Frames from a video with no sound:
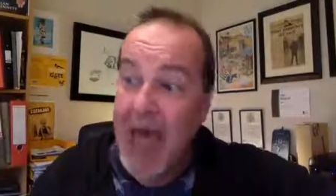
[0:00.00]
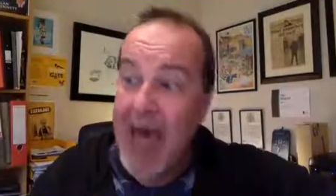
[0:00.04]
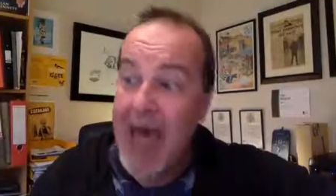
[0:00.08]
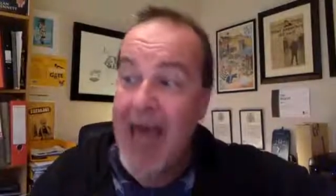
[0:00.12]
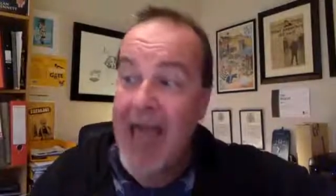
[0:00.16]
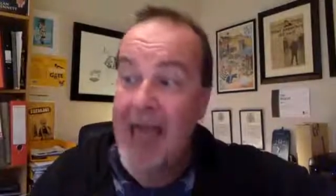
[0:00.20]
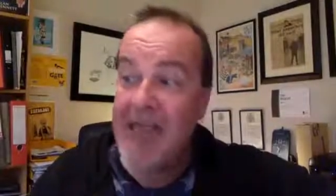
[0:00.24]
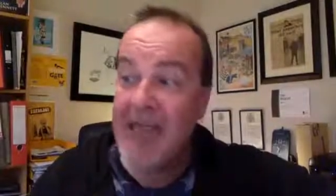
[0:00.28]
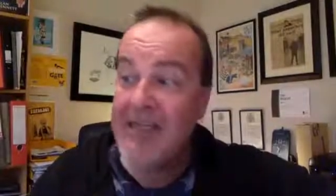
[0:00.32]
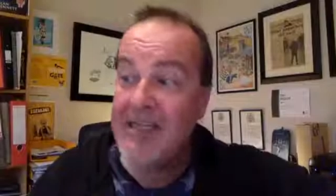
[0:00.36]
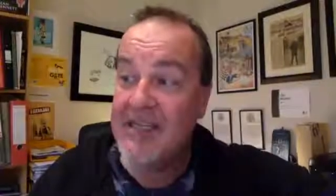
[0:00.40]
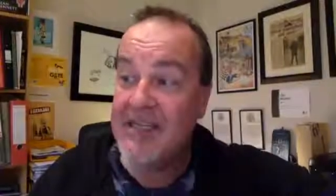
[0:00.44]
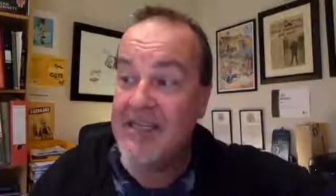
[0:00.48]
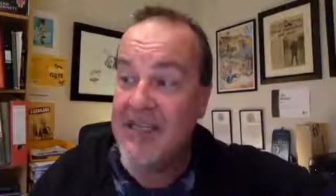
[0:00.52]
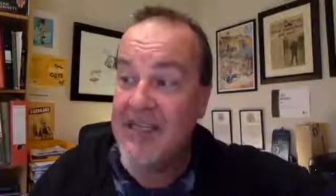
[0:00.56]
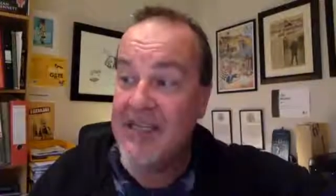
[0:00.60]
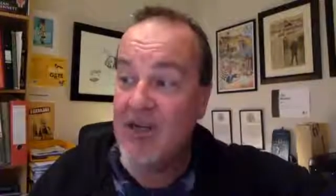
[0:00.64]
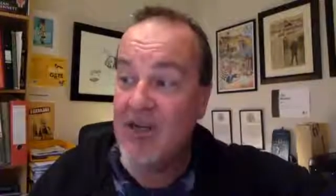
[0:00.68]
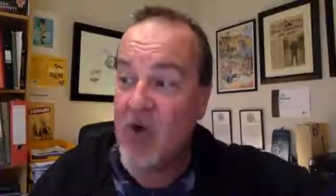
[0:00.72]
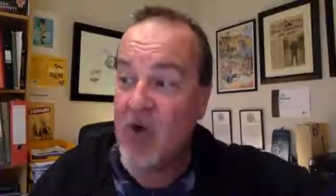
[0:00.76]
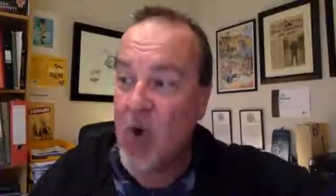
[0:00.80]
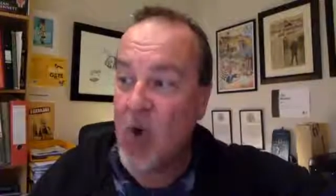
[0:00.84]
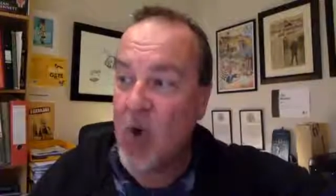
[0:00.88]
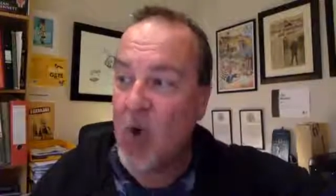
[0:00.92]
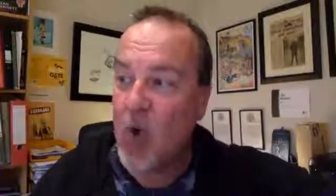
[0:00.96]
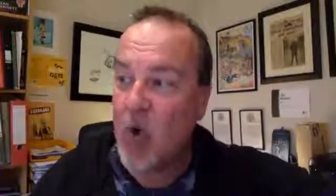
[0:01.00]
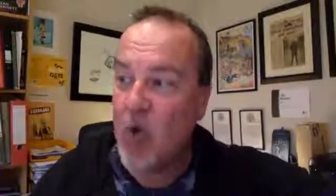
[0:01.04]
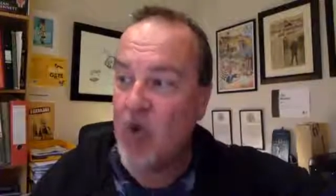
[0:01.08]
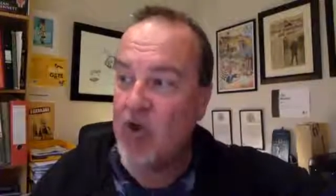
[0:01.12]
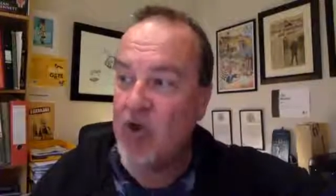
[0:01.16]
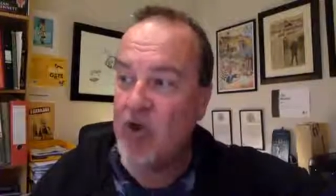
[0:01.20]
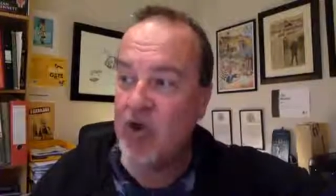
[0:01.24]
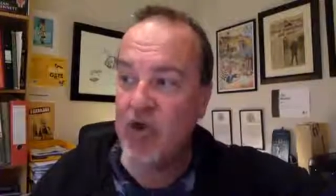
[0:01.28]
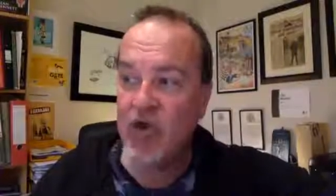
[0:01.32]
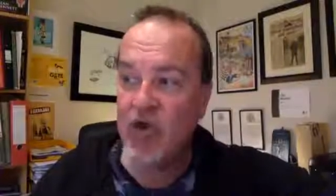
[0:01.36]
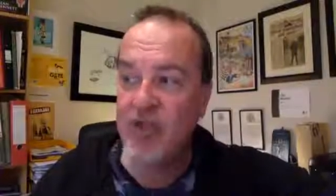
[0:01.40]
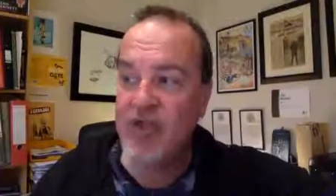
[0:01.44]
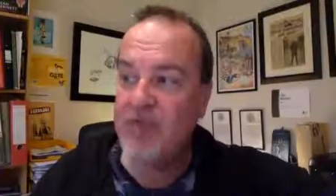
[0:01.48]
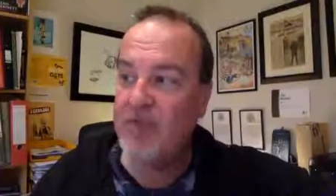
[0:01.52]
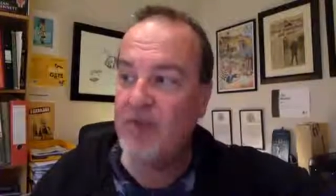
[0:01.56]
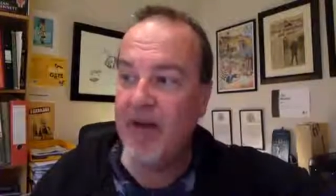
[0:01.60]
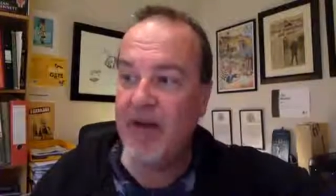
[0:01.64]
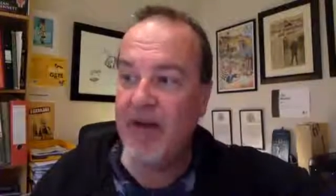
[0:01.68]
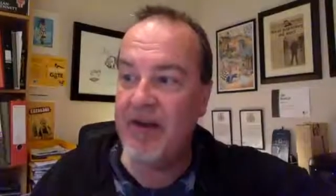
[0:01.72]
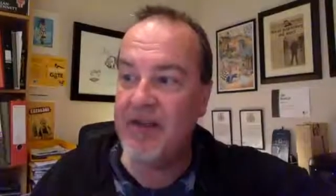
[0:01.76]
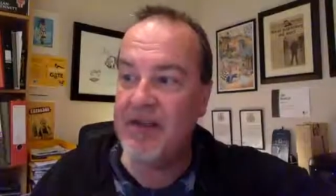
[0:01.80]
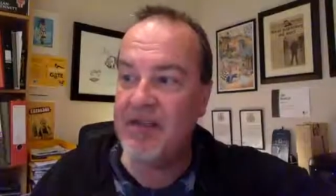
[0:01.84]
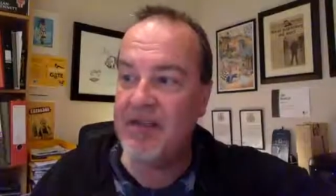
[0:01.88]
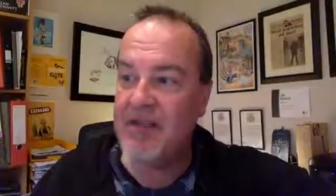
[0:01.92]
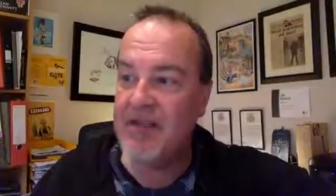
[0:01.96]
I considered all the new
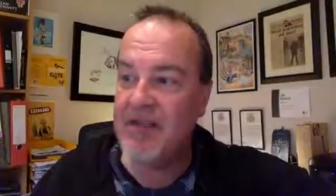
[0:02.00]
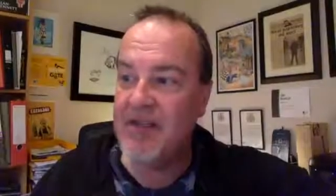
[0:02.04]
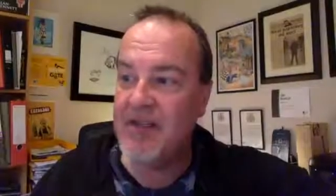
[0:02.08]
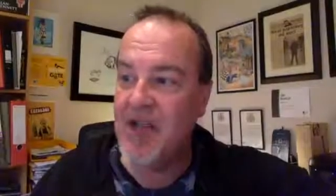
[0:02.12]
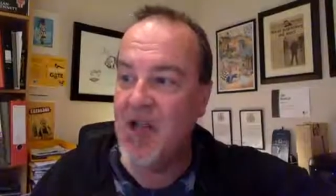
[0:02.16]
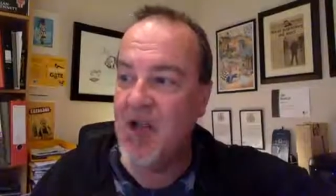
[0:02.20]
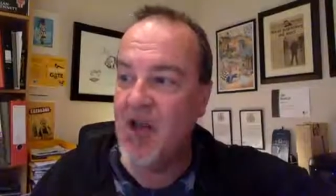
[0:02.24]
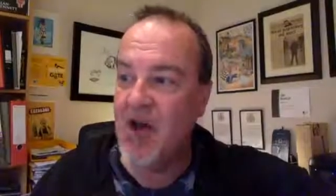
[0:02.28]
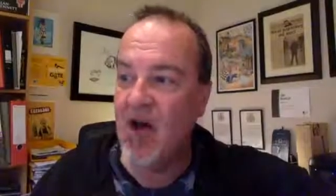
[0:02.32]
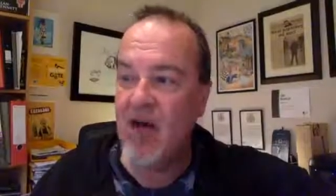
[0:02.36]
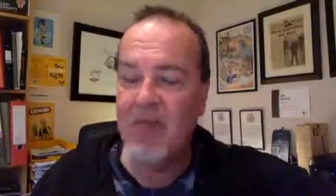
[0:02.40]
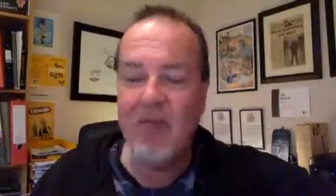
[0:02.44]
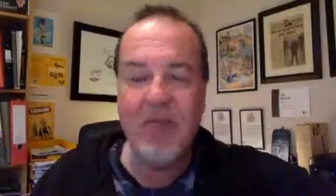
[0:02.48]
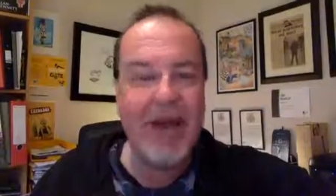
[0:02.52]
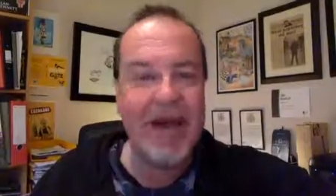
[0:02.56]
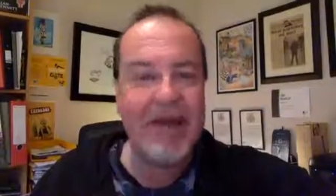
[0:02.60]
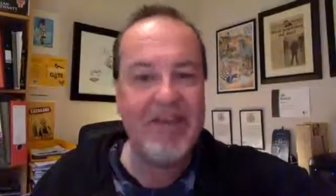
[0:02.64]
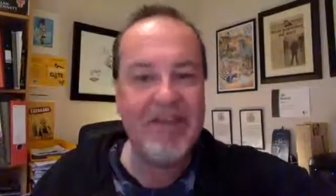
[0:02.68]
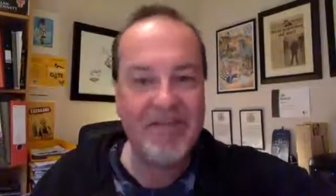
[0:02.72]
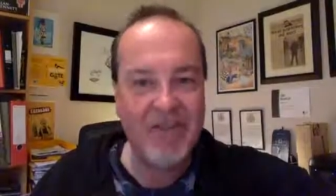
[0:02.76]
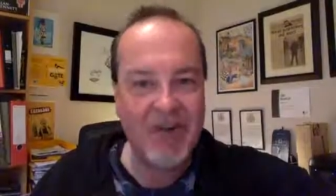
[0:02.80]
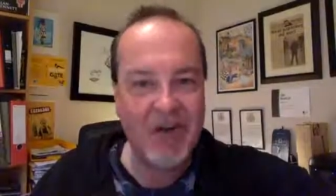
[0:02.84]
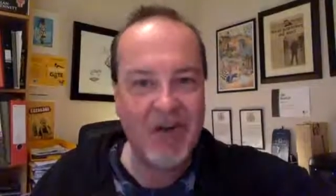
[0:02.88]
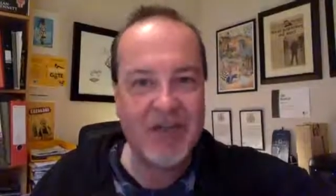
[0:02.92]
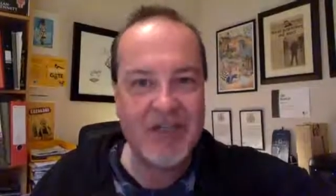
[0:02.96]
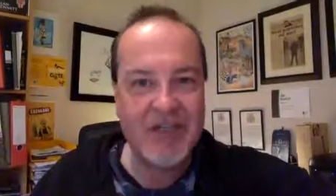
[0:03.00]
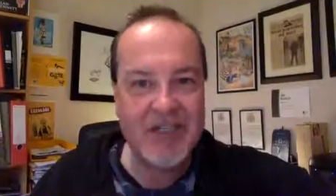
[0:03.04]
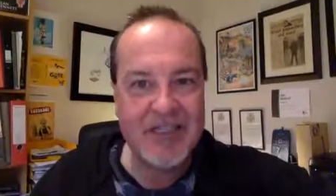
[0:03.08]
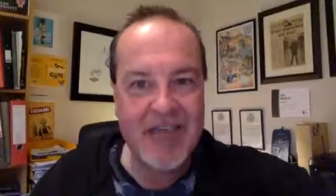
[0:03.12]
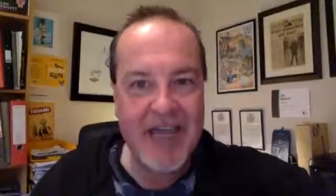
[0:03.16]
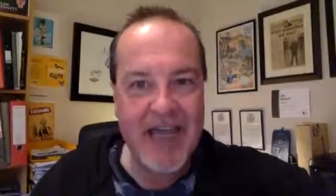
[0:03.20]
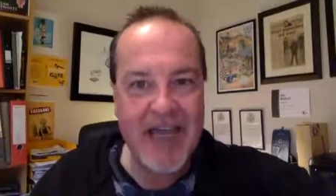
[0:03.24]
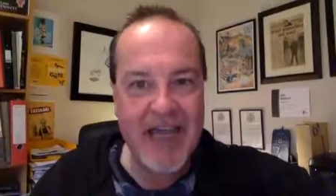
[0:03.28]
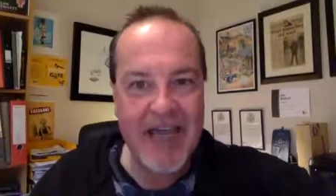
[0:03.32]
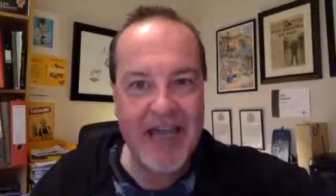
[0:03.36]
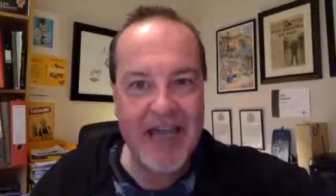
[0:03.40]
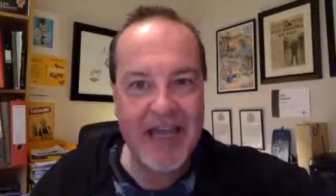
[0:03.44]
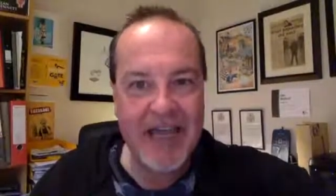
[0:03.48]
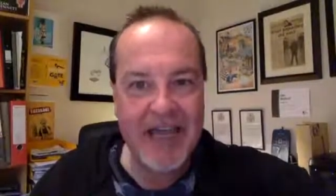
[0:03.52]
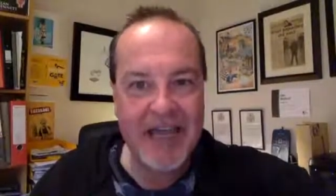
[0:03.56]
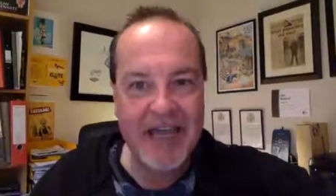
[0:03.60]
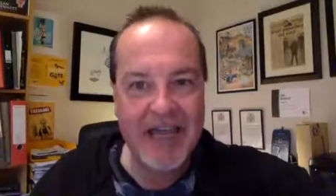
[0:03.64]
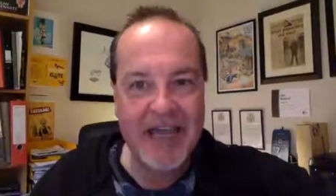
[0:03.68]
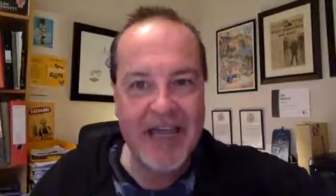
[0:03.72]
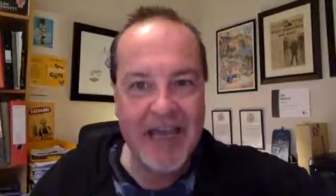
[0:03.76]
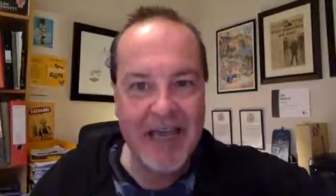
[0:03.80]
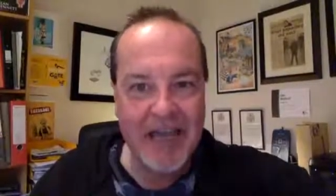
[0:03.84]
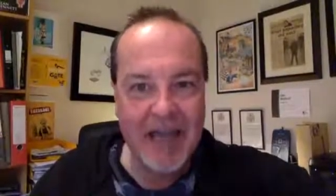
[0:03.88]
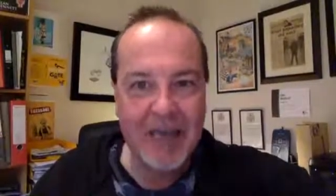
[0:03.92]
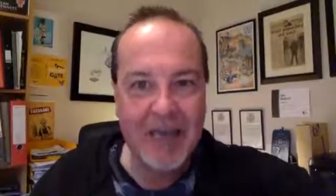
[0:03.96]
experiences of my first day
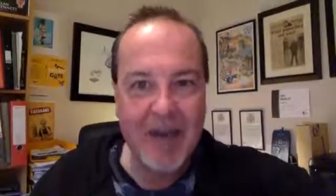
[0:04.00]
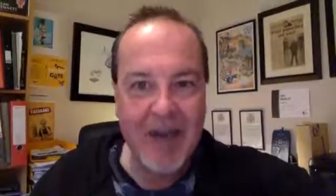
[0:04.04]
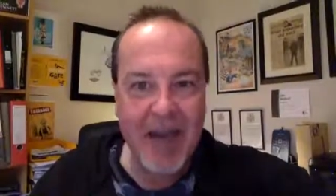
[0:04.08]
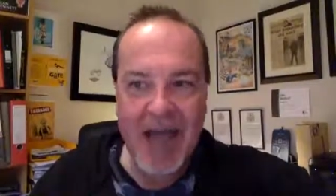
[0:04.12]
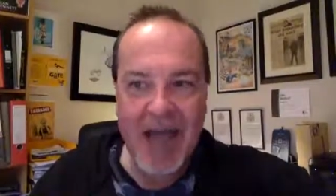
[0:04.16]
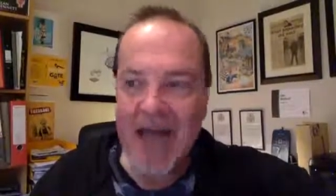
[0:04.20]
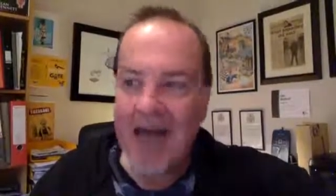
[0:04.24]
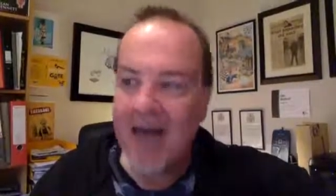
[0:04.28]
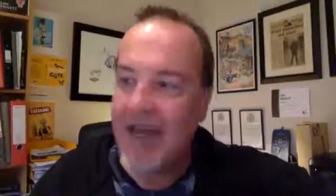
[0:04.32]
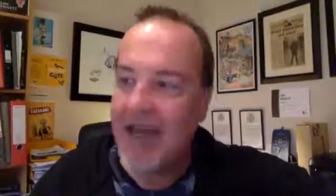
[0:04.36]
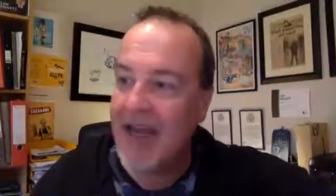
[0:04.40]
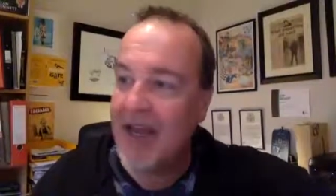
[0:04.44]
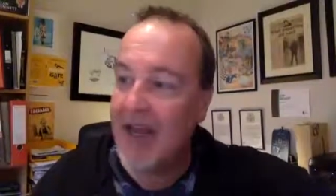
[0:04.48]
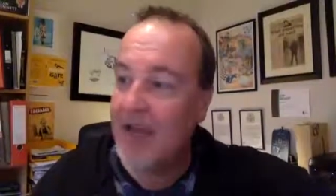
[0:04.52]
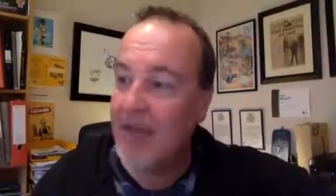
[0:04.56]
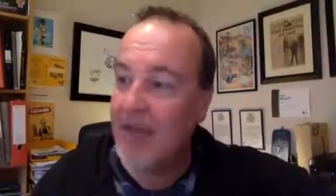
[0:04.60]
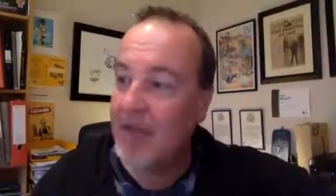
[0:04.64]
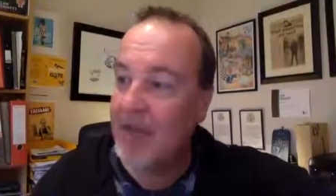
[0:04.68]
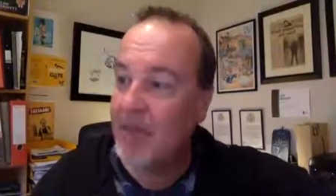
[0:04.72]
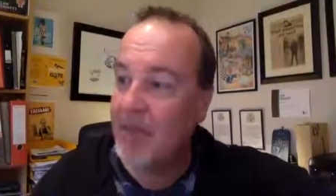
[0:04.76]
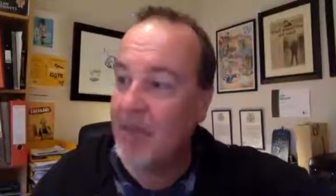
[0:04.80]
in Balahi.